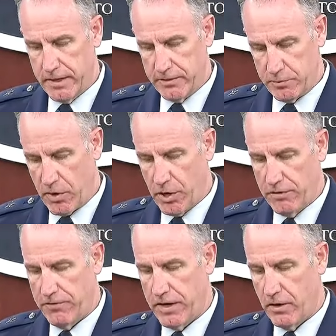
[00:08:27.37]
as part
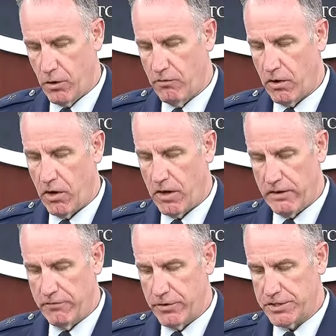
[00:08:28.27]
of their overall
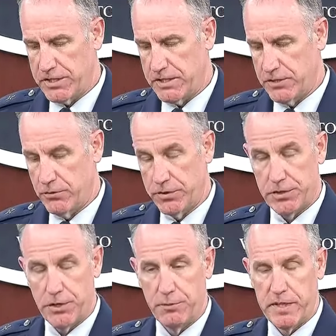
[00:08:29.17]
efforts to
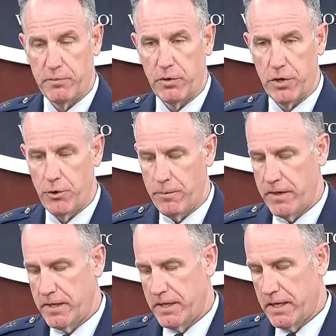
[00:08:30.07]
return people home
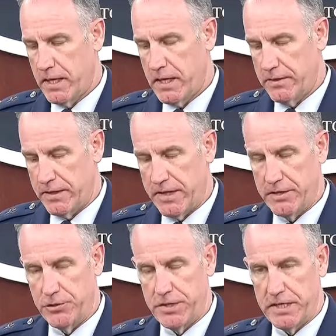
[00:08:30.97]
uh, that
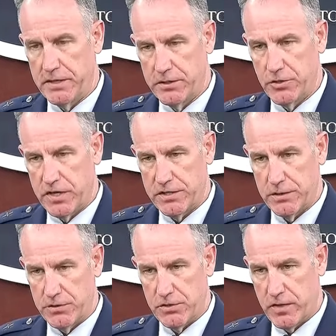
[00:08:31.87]
they do need to address
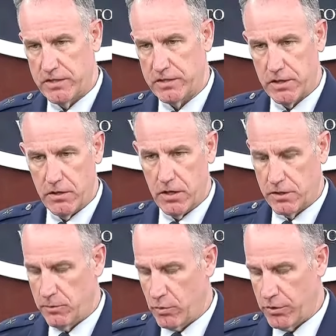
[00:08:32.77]
those threats that are along
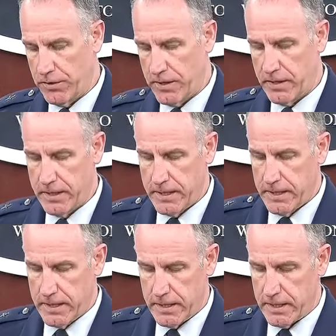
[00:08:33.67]
the border there.
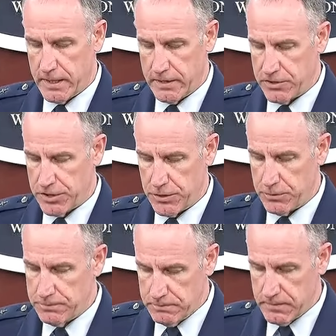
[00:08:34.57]
Uh, and so
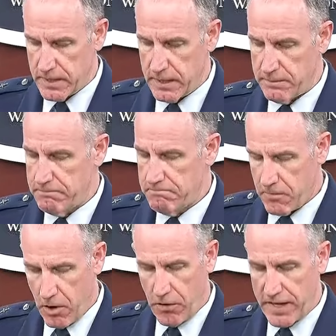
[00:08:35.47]
um,
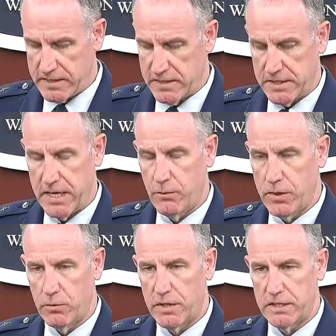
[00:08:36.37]
all that to say,
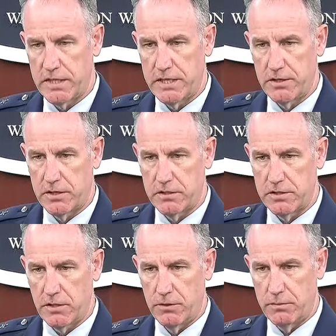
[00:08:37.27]
we will continue to
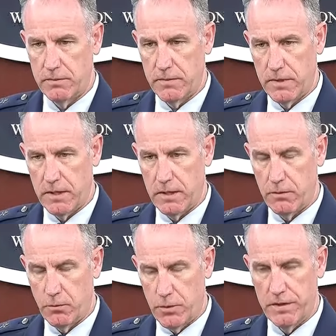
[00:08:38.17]
consult Uh,
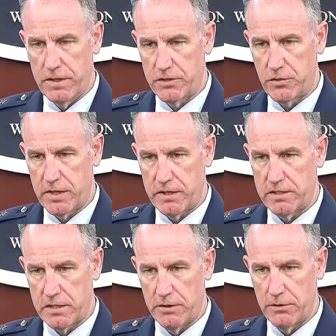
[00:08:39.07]
with the
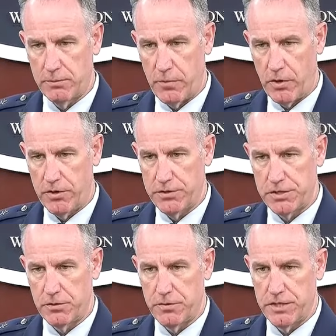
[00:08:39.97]
Israelis and other partners
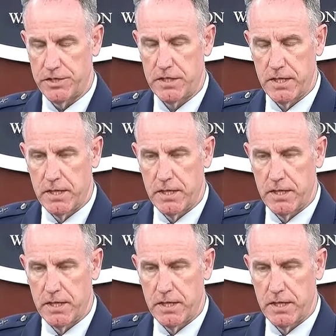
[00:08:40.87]
in the region